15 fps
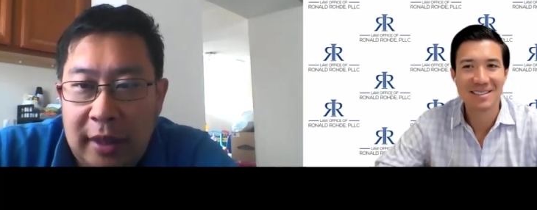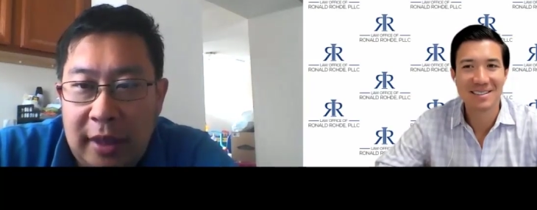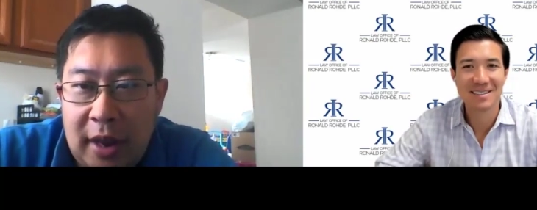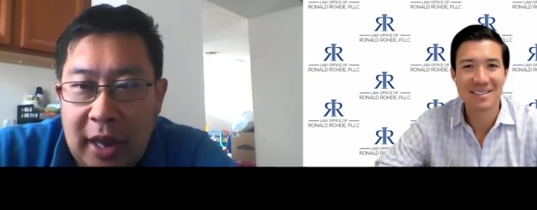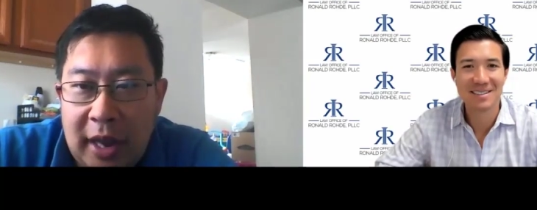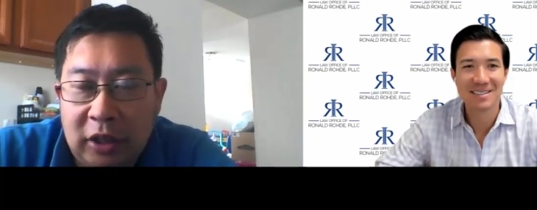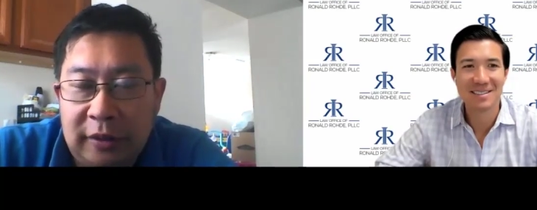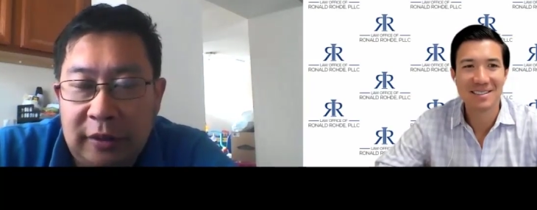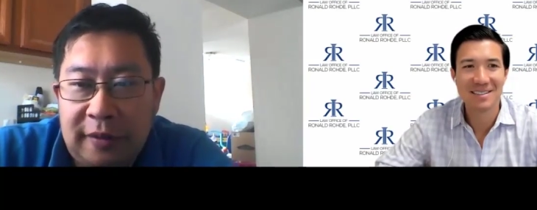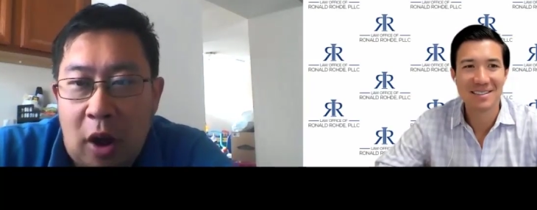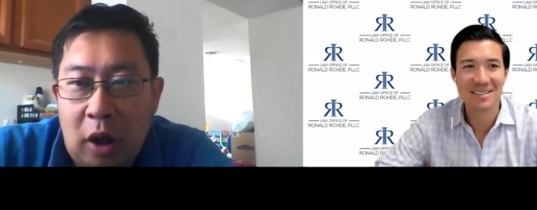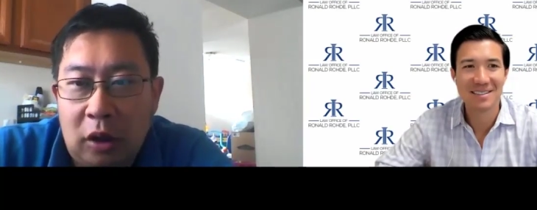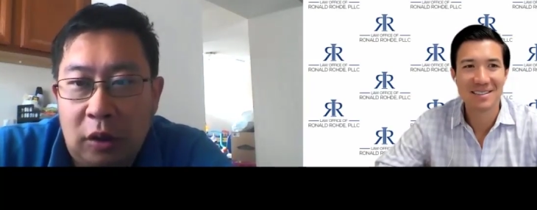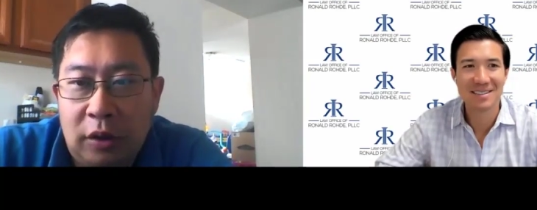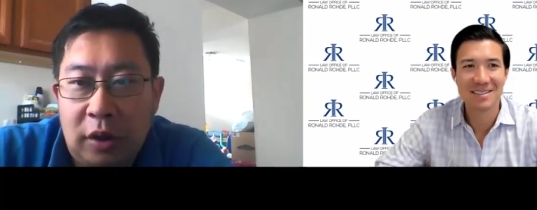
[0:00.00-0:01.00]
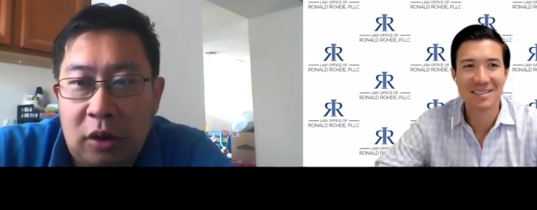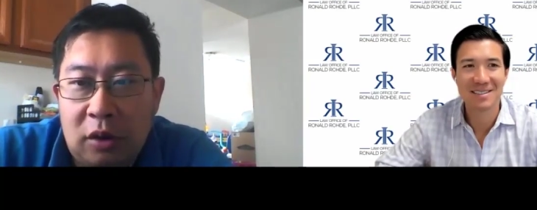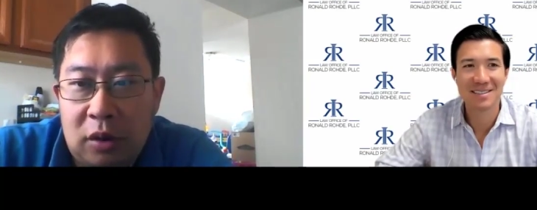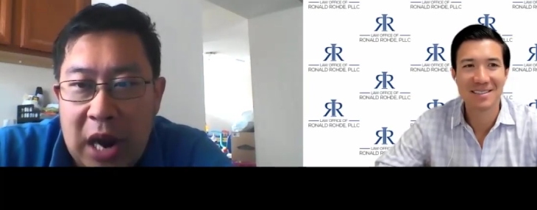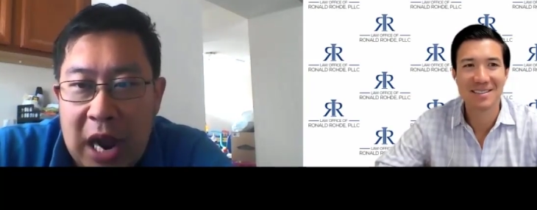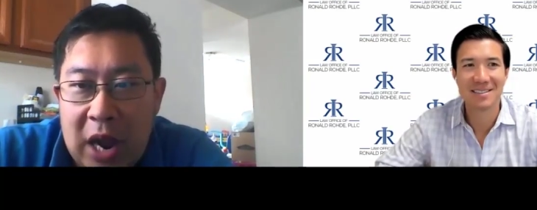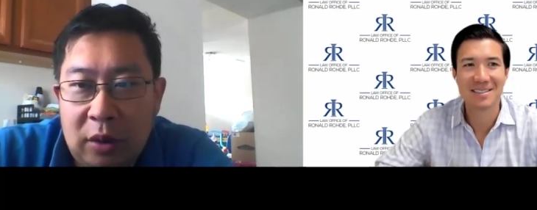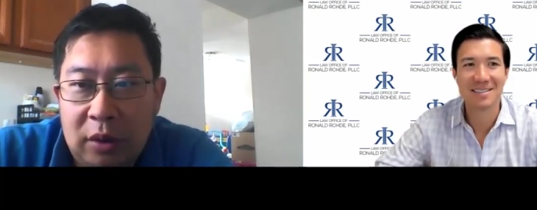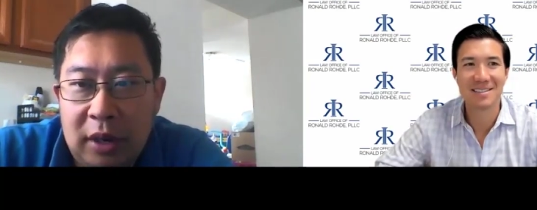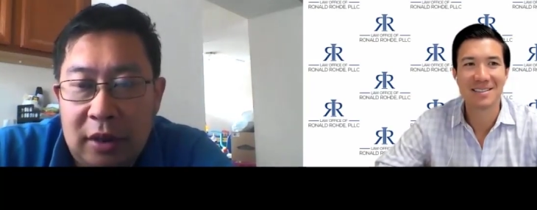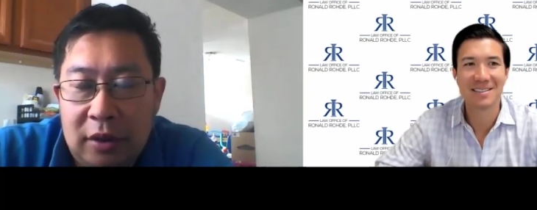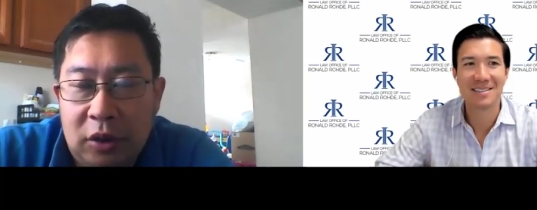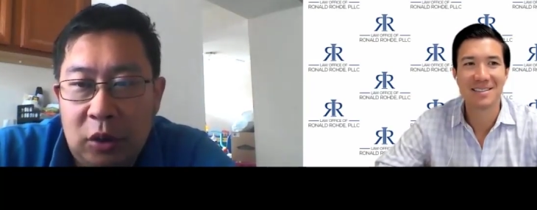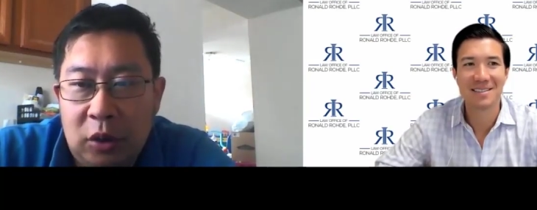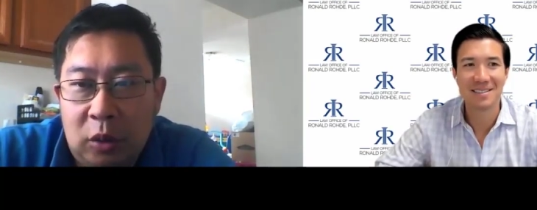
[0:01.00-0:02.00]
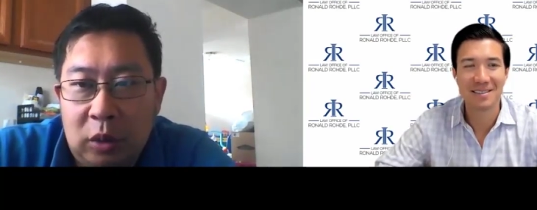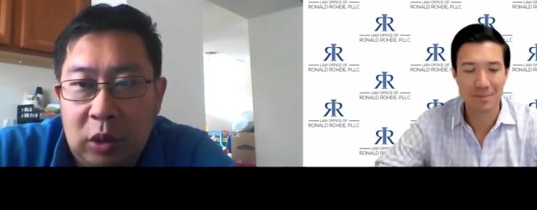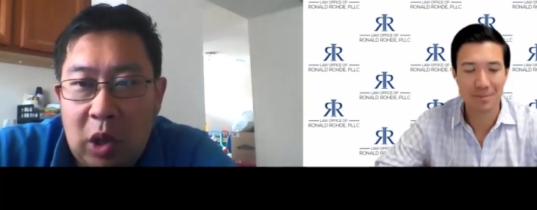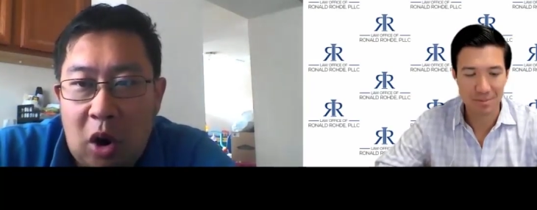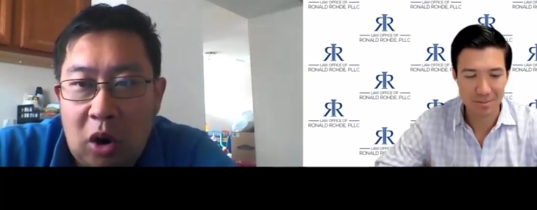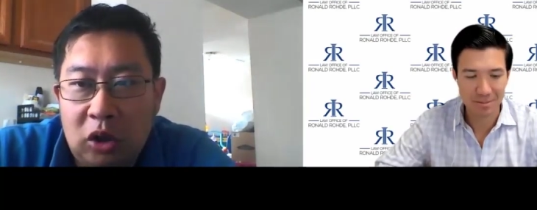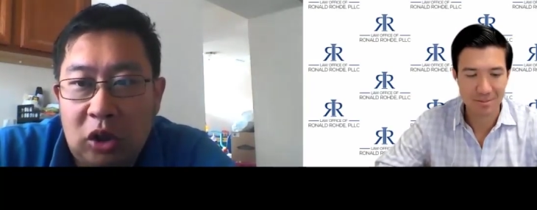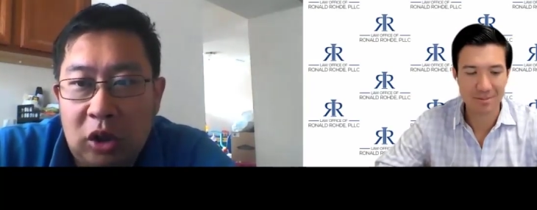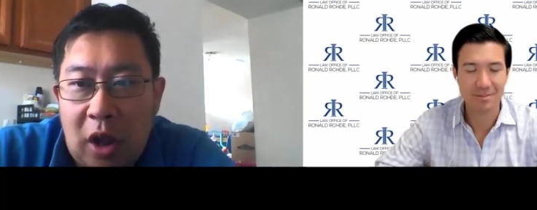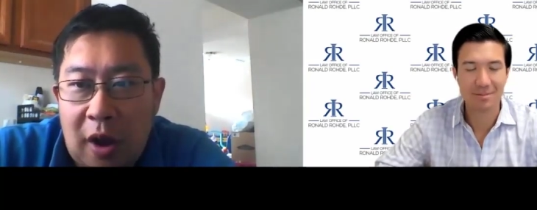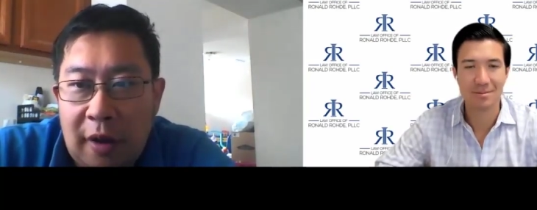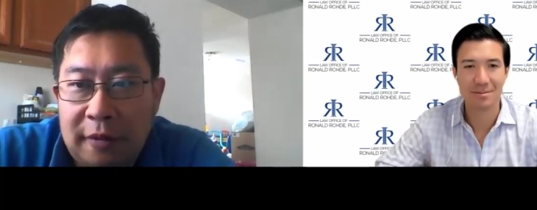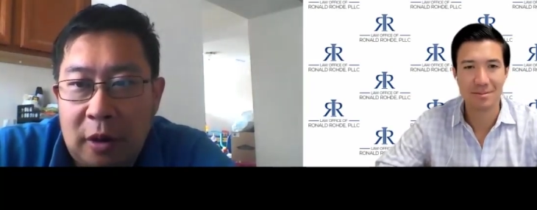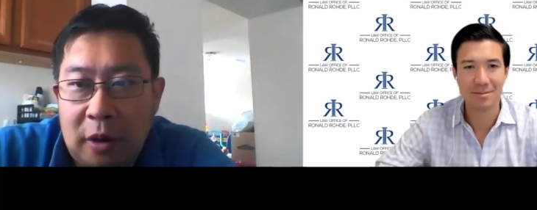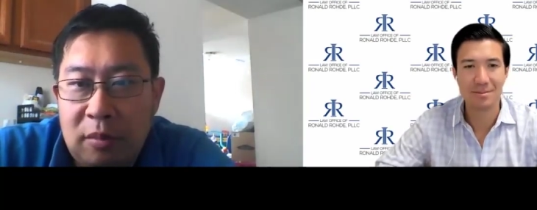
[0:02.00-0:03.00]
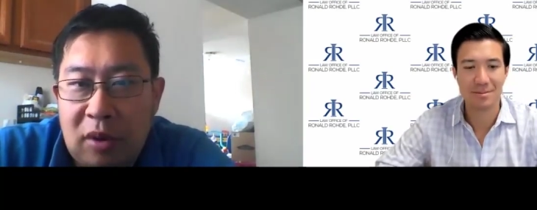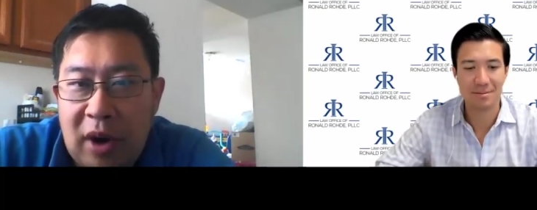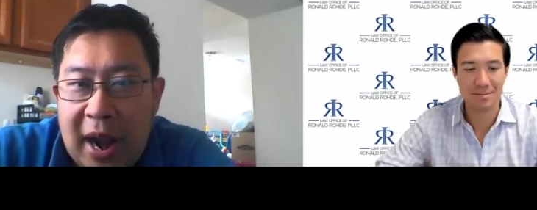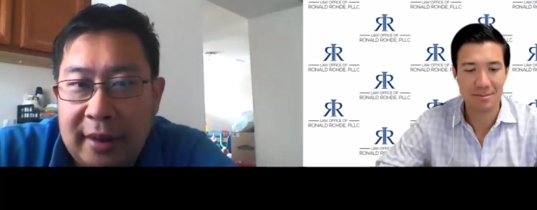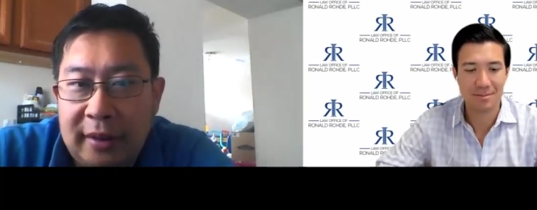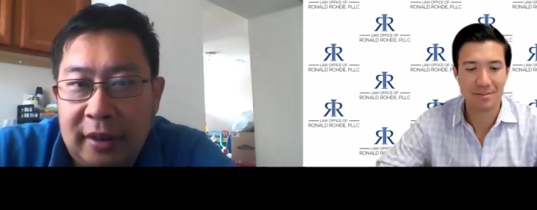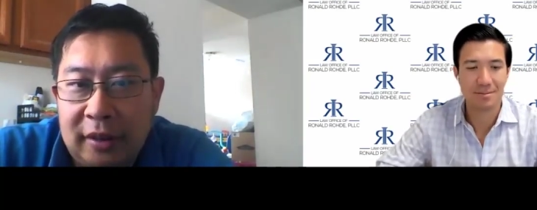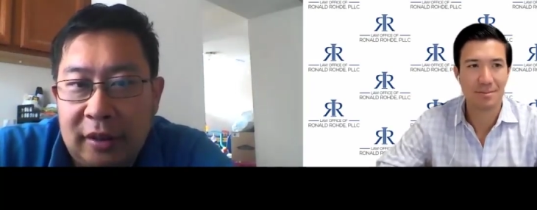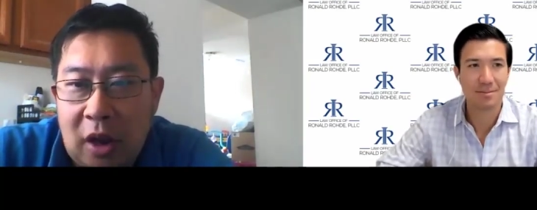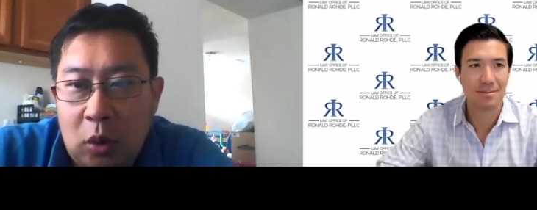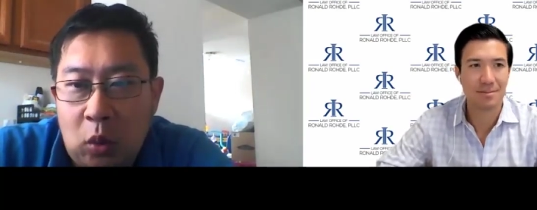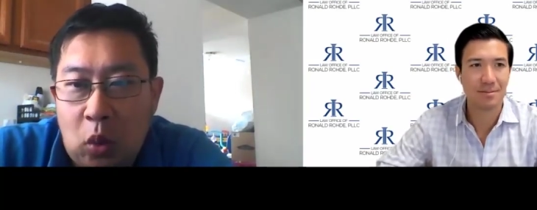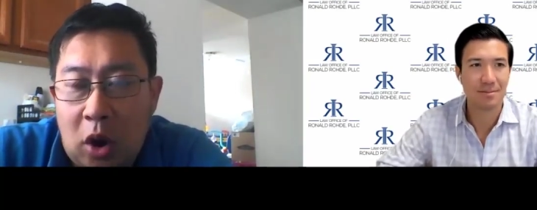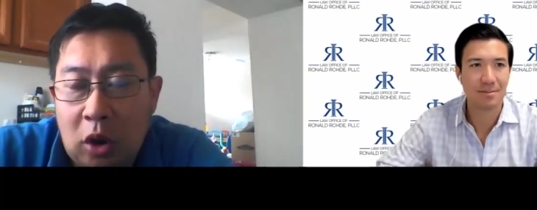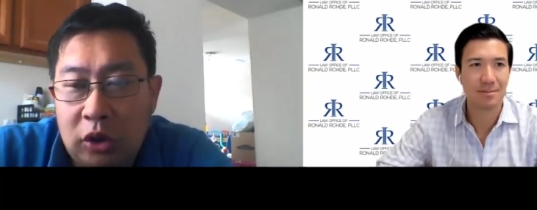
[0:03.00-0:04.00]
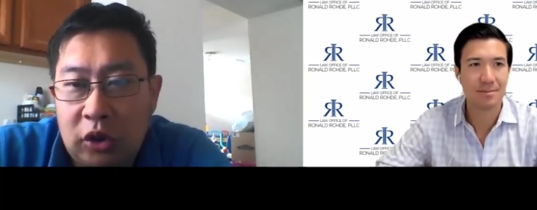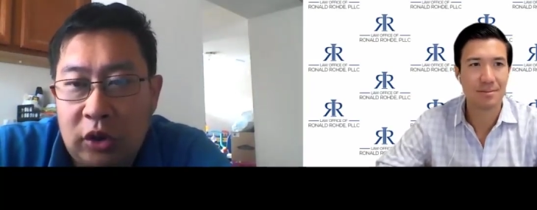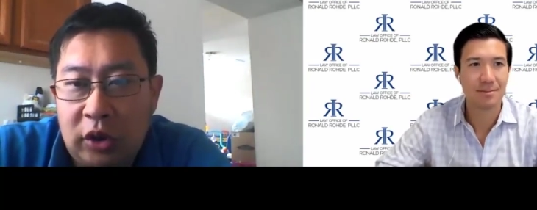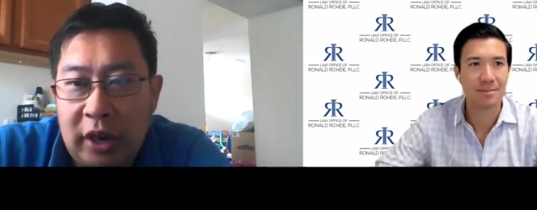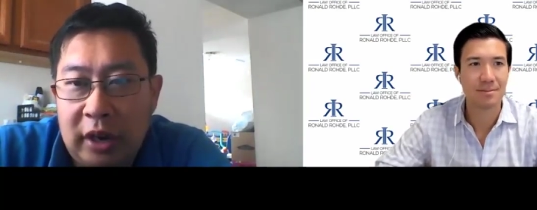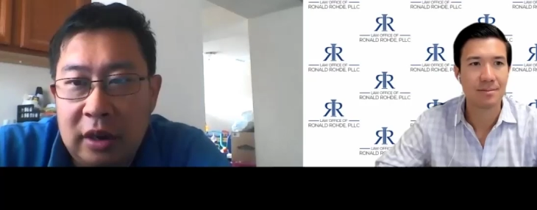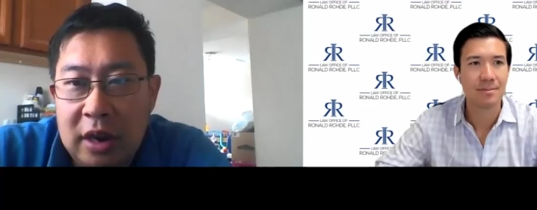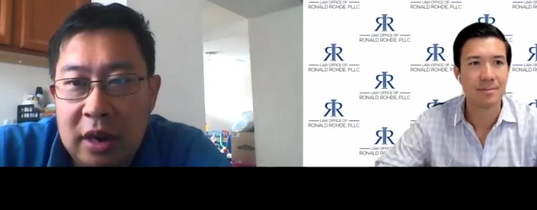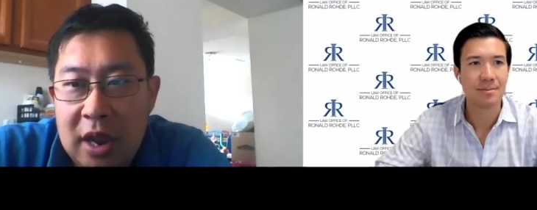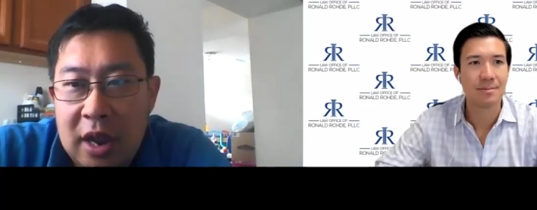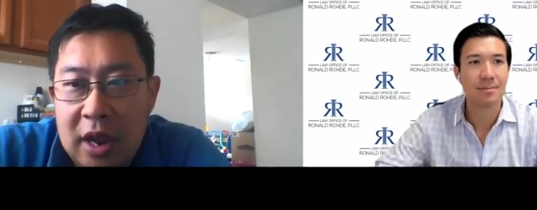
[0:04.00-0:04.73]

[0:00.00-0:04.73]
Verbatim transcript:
Speaker 1: and then I just followed the crowd into large law firm practice on Wall Street.